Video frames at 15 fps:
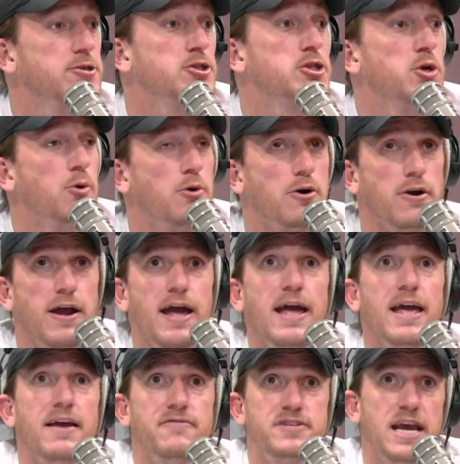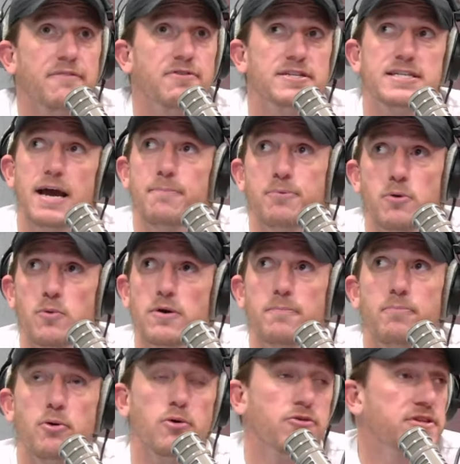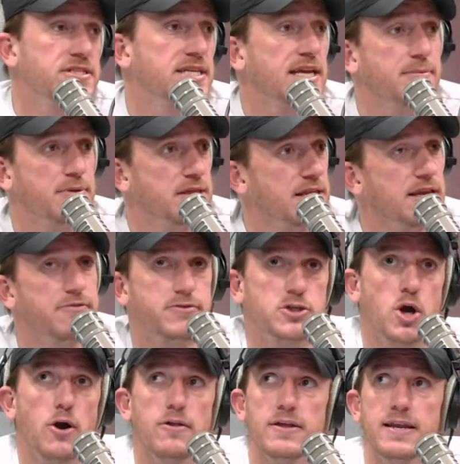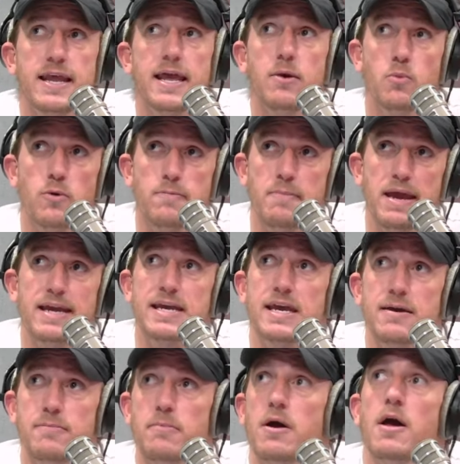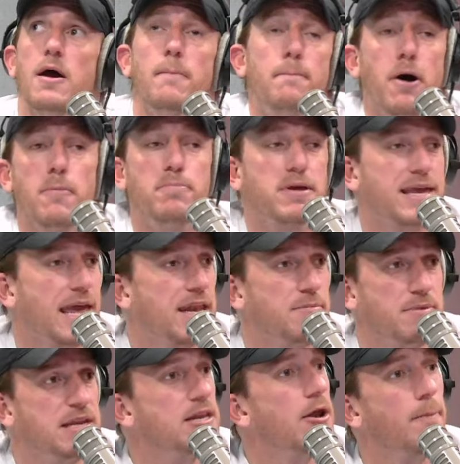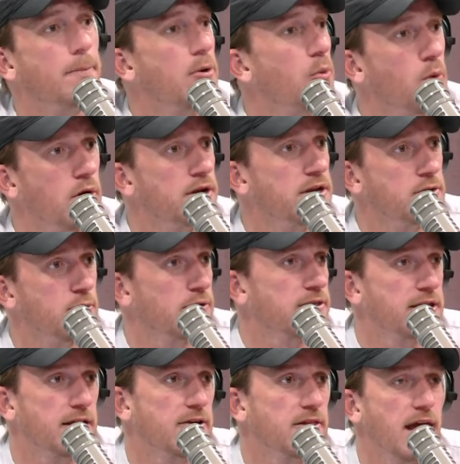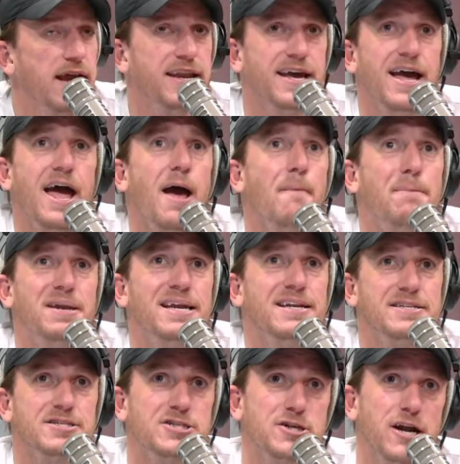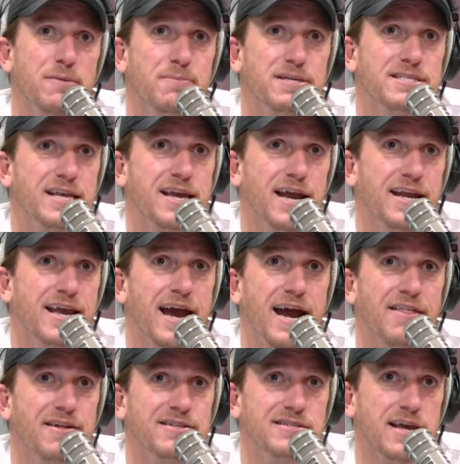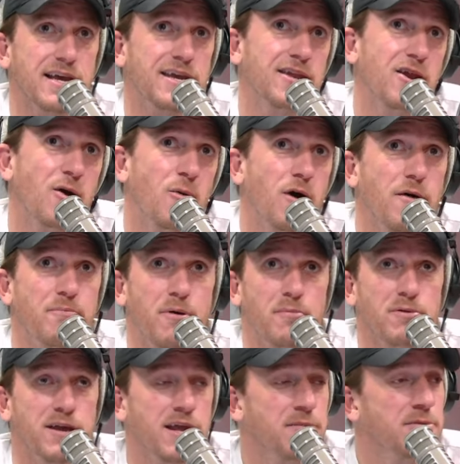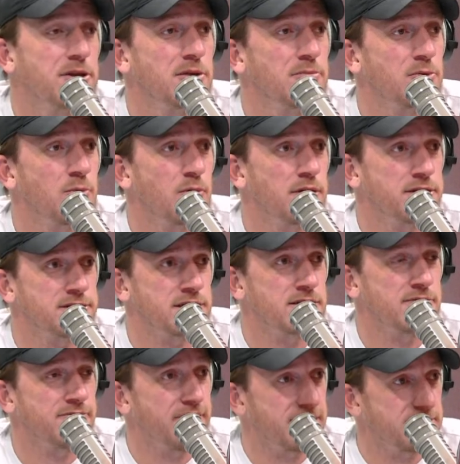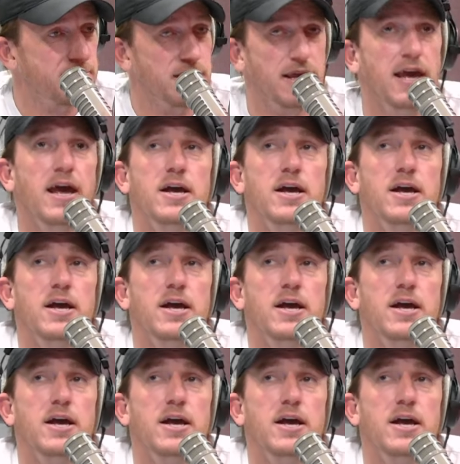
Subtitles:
Sure, if David Tepper were to pull the team and leave Charlotte, it would make him public enemy number one in North Carolina. But he doesn't strike me as the kind of guy that's like, you know what, public enemy number one is going to affect me.